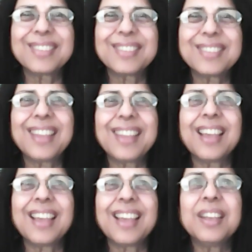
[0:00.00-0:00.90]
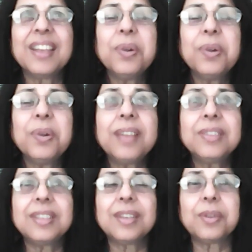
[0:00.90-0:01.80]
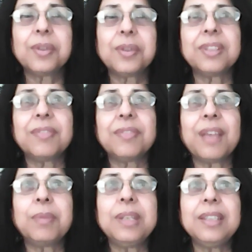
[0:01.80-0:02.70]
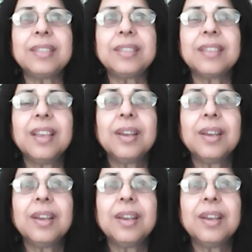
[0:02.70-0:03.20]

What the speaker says: just like that who had to take over the families